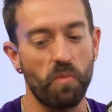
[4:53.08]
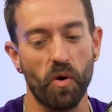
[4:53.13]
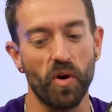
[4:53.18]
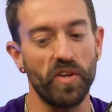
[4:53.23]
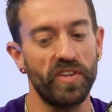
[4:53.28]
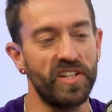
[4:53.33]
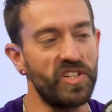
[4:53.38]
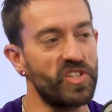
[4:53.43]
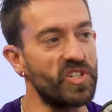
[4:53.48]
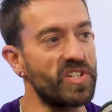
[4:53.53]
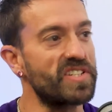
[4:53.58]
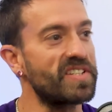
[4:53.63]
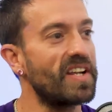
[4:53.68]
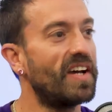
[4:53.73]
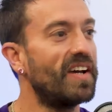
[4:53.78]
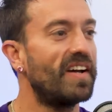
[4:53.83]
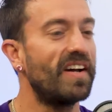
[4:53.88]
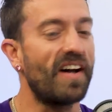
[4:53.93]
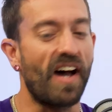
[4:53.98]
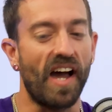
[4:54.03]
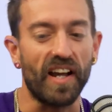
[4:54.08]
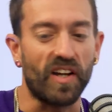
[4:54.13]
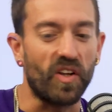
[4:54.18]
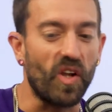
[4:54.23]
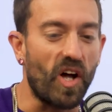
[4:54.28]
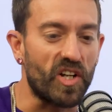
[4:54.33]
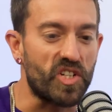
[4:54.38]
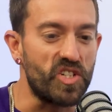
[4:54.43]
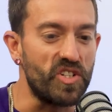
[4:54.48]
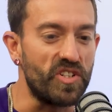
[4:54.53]
More than just, I
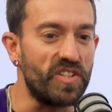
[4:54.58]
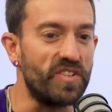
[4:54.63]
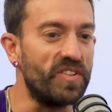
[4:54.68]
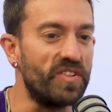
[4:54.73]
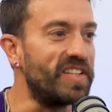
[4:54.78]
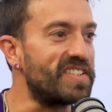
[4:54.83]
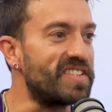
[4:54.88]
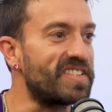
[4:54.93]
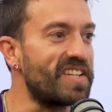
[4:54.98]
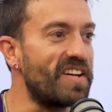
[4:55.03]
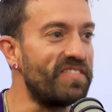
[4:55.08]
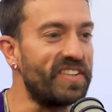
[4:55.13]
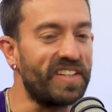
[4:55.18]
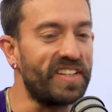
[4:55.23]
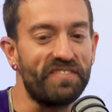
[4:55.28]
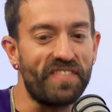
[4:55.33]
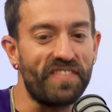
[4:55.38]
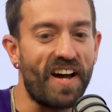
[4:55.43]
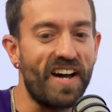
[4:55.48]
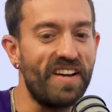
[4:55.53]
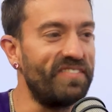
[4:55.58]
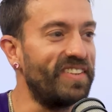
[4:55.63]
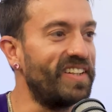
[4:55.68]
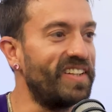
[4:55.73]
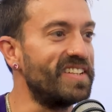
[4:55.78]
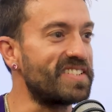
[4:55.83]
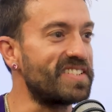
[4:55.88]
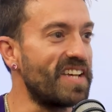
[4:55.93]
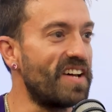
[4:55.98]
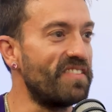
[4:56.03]
clocked you doing 75 and
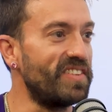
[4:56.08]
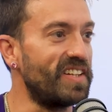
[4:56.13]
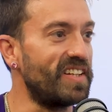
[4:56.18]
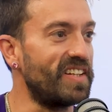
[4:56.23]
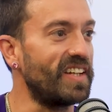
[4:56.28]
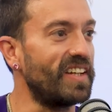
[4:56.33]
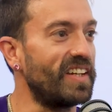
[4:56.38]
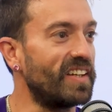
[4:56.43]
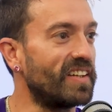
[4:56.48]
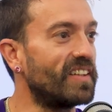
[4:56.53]
a 70.